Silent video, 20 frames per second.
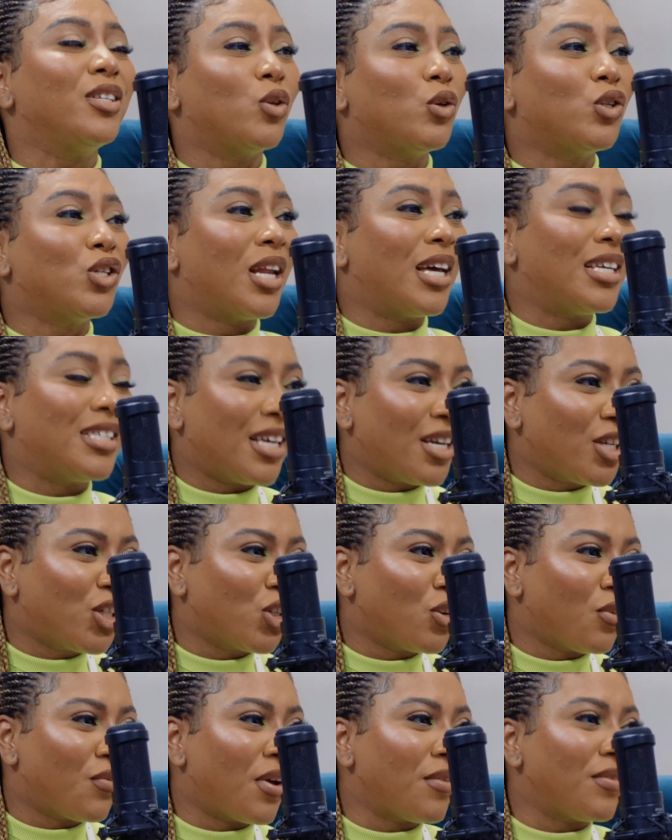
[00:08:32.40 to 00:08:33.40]

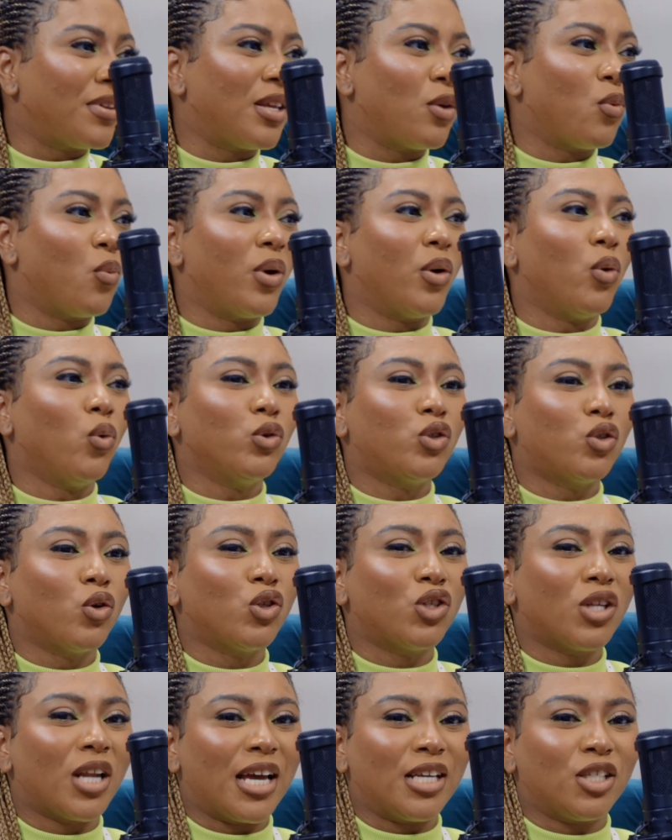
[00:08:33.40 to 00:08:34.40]
socialization of everything. We're all
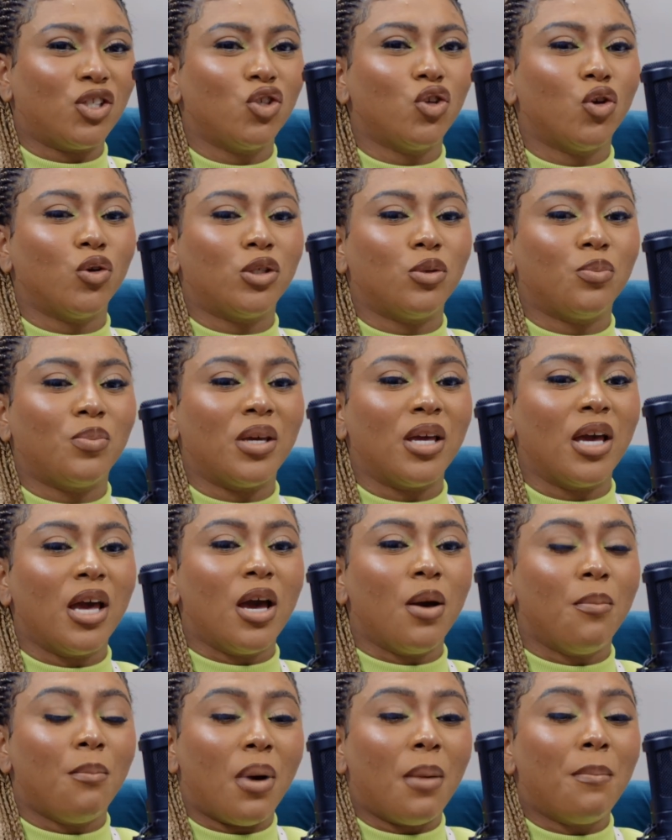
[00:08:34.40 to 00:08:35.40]
socialized, to be
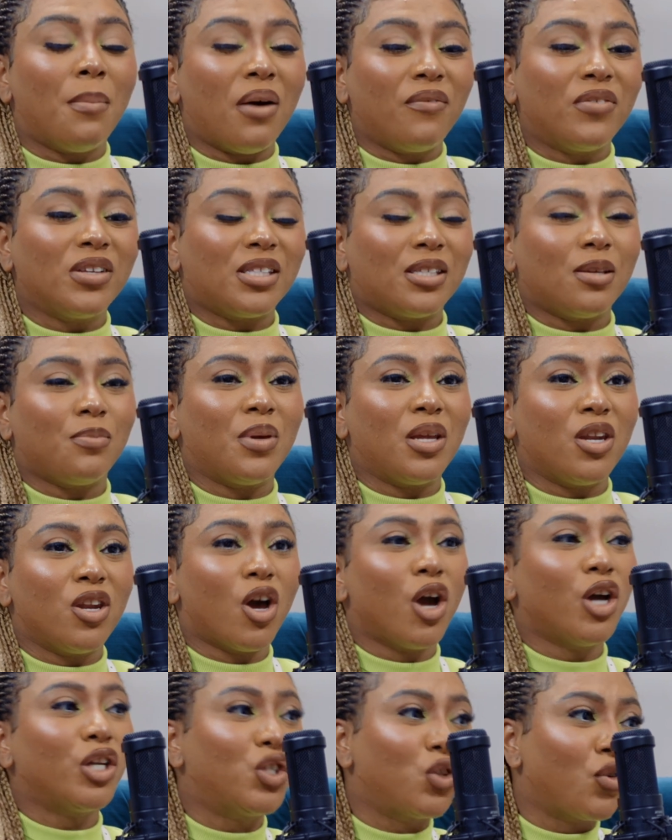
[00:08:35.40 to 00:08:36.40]
mothers to be
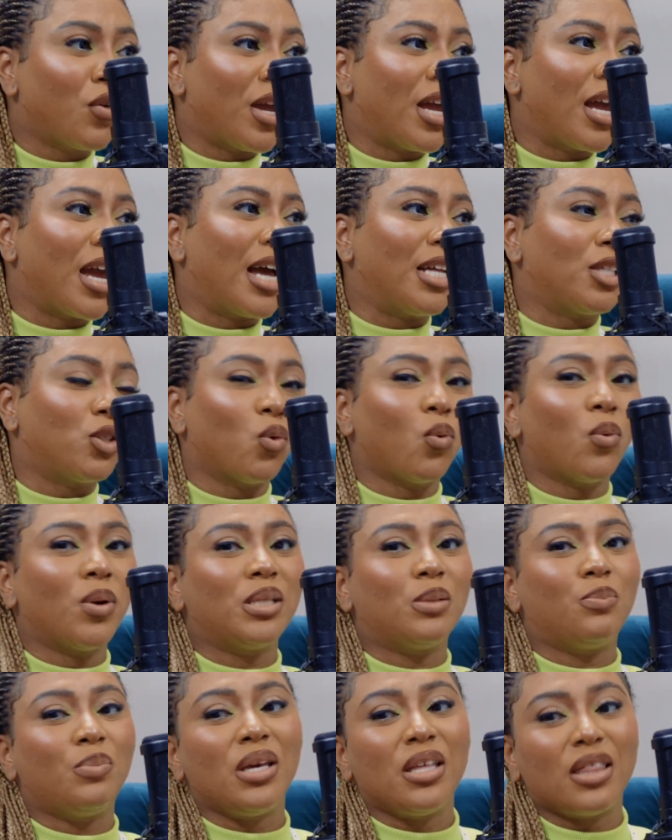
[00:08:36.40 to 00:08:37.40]
nurturing and to
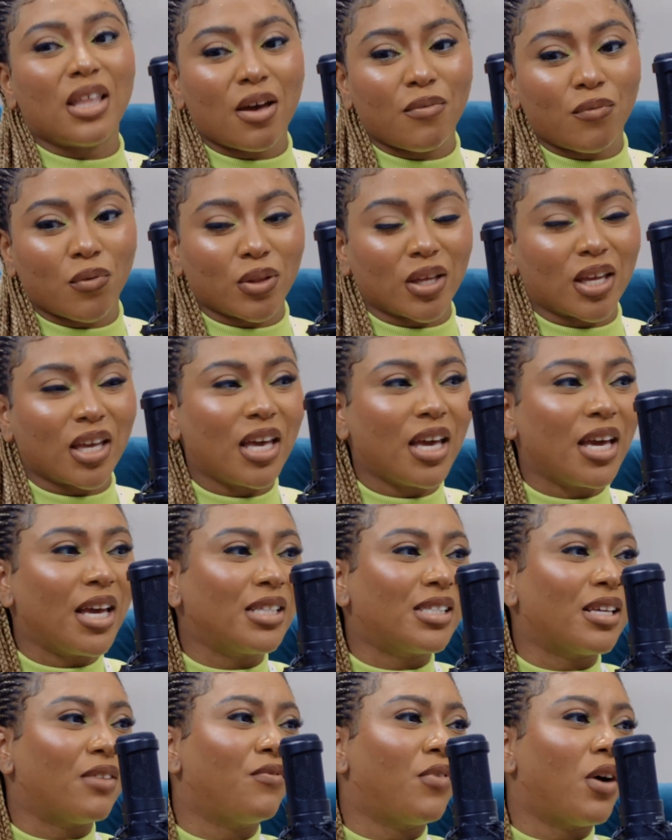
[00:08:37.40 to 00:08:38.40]
always be there for the
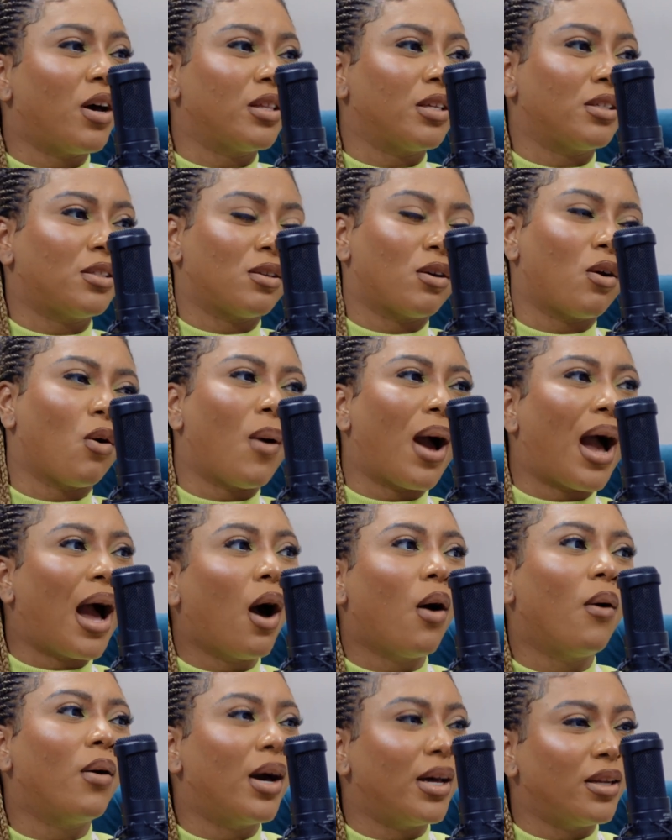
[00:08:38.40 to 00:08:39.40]
kids, and fathers to go
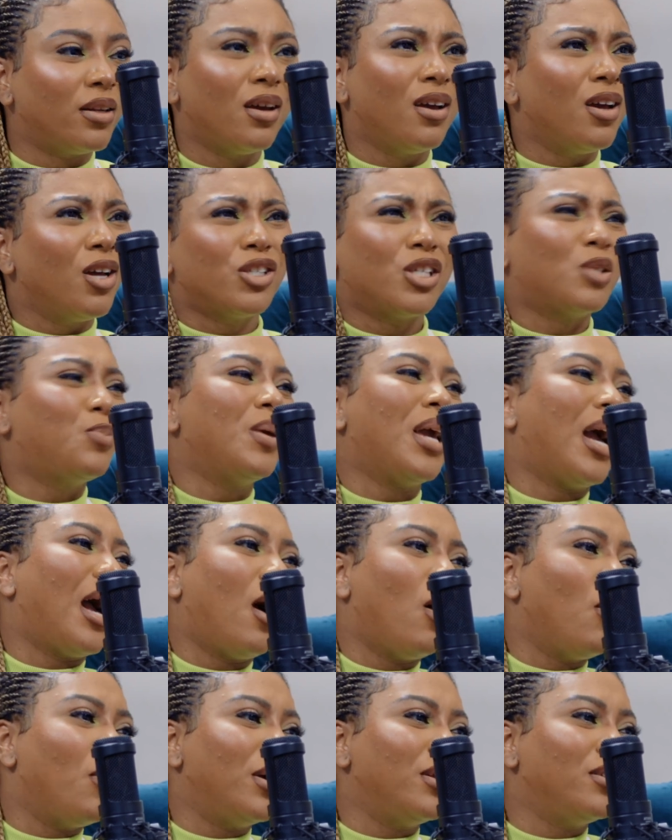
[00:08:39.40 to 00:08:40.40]
out and just be
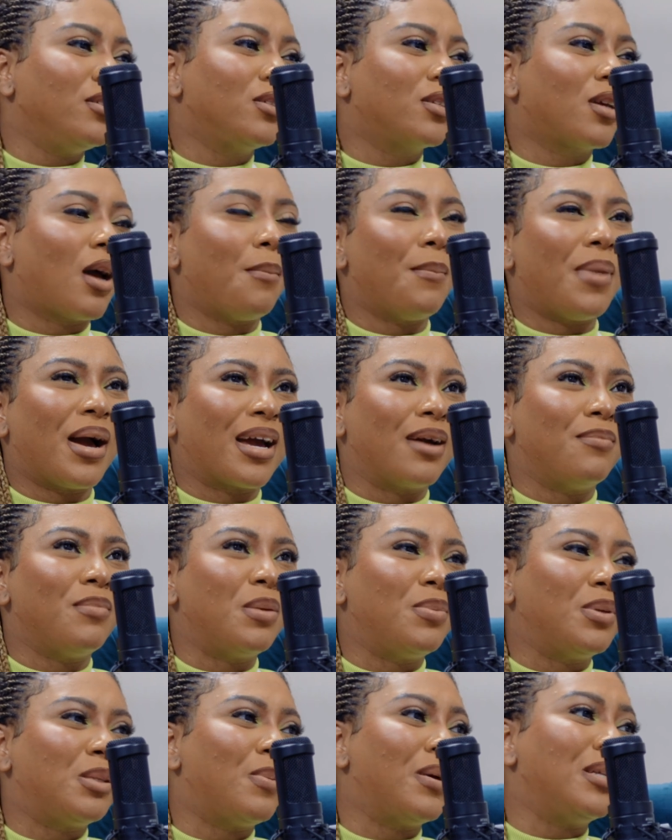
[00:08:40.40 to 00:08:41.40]
out and come back and
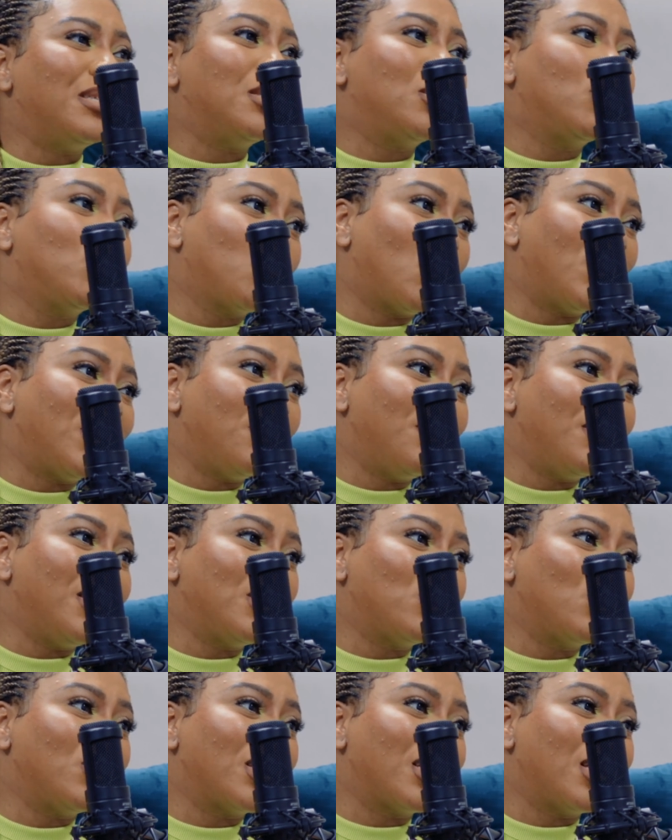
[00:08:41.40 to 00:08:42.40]
maybe spend 20
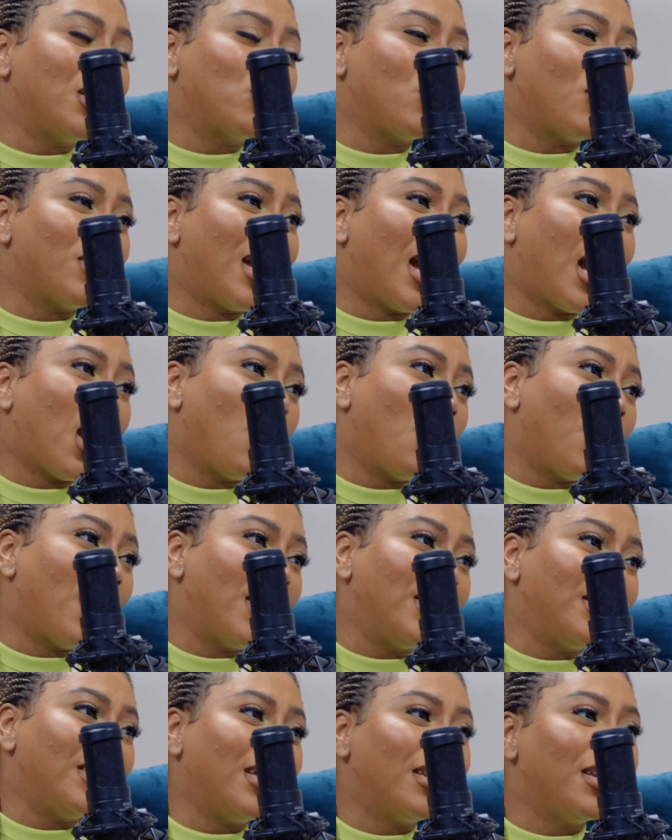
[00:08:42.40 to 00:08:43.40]
minutes with the kids or an
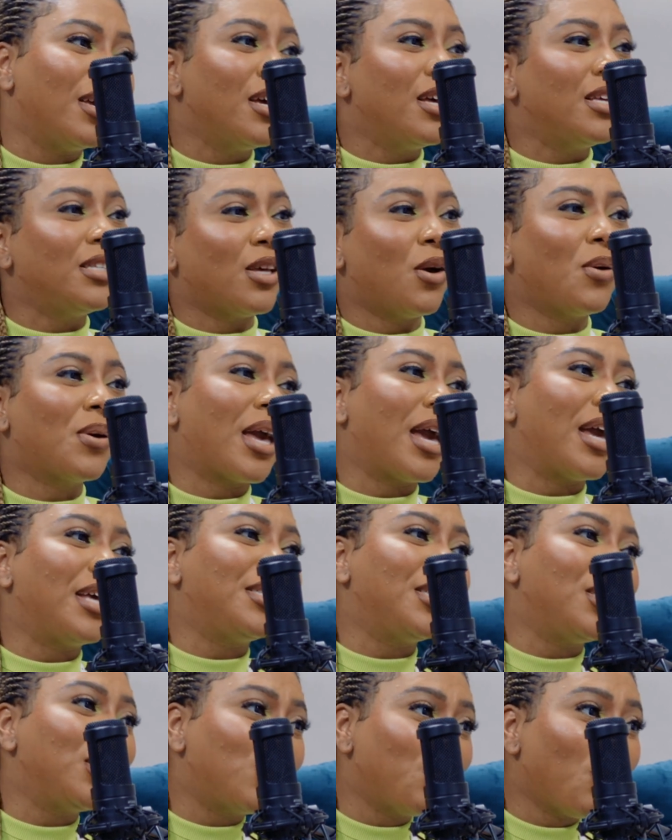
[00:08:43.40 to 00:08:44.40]
hour and then say, okay,
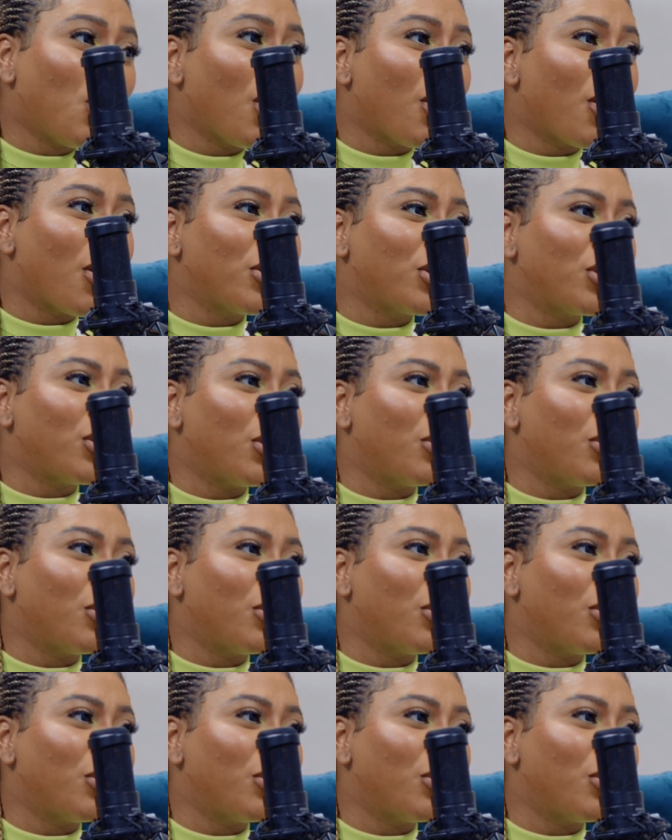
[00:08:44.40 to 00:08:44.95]
see you tomorrow,